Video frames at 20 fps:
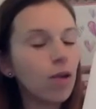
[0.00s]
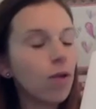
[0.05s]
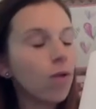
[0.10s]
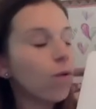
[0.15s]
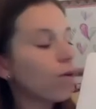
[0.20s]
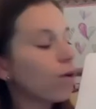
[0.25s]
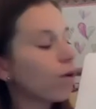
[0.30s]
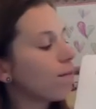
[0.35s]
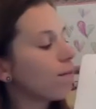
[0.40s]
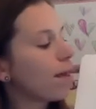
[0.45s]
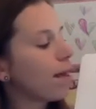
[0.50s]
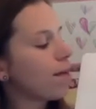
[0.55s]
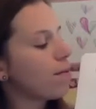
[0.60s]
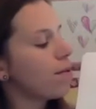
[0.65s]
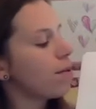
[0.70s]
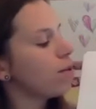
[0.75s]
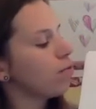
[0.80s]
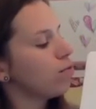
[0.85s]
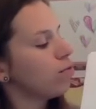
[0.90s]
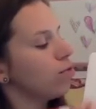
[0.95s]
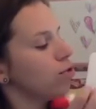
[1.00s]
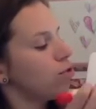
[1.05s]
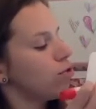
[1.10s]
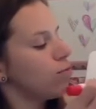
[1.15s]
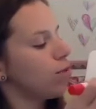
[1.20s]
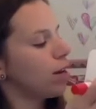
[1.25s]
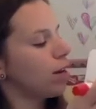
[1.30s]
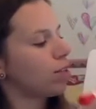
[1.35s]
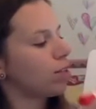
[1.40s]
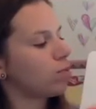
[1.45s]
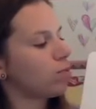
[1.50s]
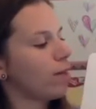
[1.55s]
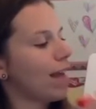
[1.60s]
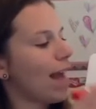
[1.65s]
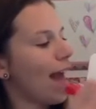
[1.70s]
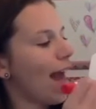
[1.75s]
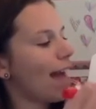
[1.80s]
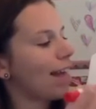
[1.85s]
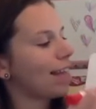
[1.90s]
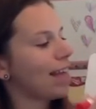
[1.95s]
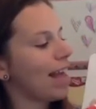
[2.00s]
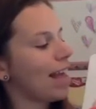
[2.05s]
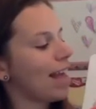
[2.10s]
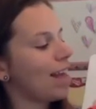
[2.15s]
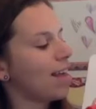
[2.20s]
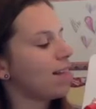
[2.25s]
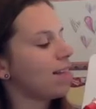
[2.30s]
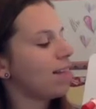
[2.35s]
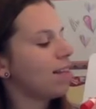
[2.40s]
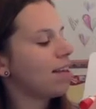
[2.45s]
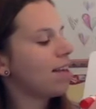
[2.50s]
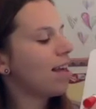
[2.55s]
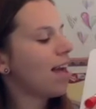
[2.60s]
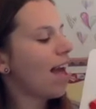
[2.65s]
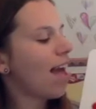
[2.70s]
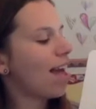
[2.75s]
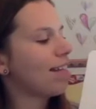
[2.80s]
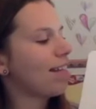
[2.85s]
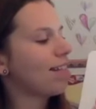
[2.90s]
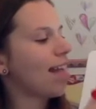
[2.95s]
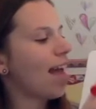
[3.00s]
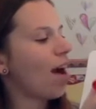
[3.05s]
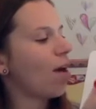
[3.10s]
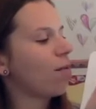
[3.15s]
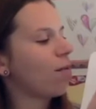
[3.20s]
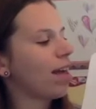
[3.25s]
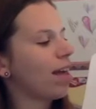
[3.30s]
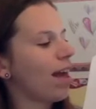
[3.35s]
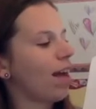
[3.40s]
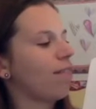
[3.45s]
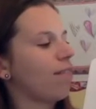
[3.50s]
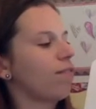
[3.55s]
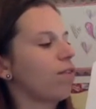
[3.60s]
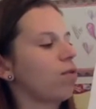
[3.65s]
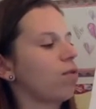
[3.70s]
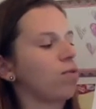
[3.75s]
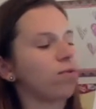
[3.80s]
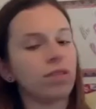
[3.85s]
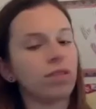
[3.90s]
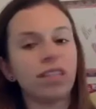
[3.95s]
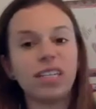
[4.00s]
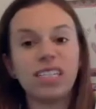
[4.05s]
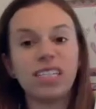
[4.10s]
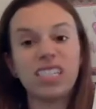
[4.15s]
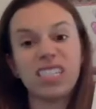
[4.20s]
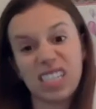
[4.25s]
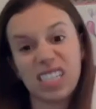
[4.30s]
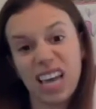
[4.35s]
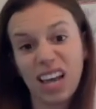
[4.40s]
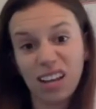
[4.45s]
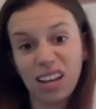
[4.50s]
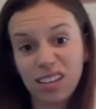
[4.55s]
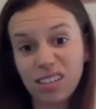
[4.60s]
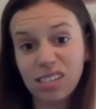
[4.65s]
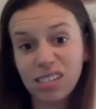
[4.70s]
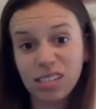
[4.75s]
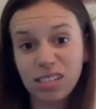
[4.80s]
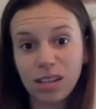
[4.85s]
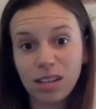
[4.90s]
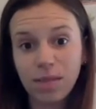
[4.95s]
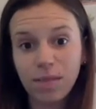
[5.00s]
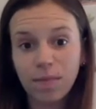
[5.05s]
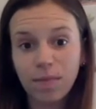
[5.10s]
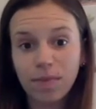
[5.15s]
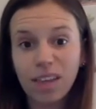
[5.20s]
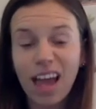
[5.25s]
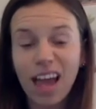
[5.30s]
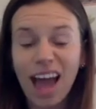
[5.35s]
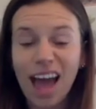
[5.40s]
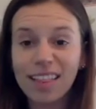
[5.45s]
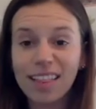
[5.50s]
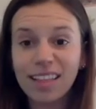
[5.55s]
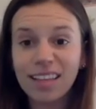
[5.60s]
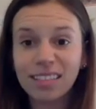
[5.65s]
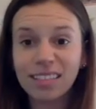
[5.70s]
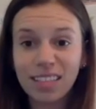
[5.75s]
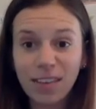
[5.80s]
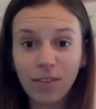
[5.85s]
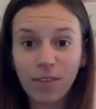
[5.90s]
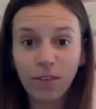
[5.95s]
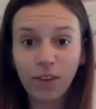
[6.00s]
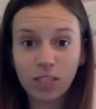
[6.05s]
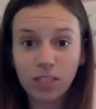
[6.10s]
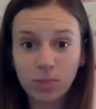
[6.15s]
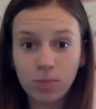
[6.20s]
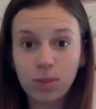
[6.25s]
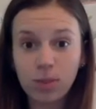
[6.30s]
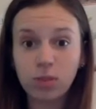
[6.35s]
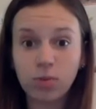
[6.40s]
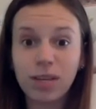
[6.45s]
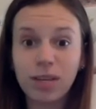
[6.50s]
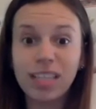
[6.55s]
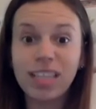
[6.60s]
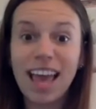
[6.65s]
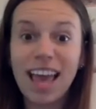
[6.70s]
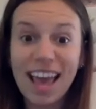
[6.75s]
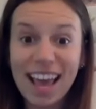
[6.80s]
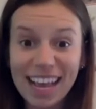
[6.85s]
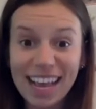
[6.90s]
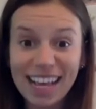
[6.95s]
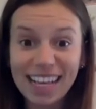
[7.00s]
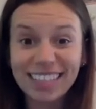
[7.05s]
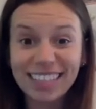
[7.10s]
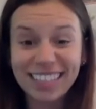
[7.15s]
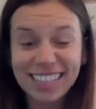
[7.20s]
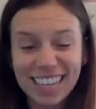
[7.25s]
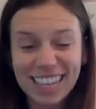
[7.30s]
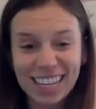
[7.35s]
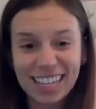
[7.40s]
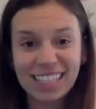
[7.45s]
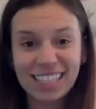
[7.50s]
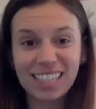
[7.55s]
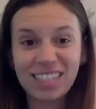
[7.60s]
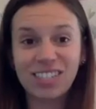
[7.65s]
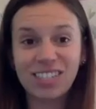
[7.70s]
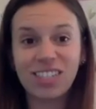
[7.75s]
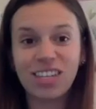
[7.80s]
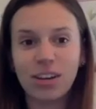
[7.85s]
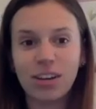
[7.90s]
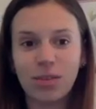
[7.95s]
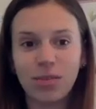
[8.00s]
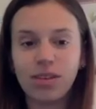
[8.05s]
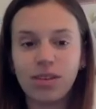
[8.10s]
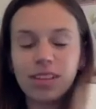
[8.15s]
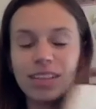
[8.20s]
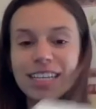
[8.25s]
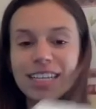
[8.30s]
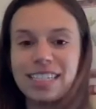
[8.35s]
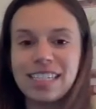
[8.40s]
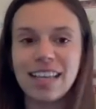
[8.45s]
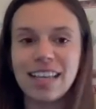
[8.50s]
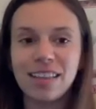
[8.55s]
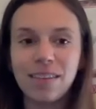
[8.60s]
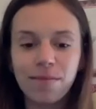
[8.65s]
Or maybe you knew because we had 8 and now we have only 6. And the difference between 8 and 6 is 2. Listen.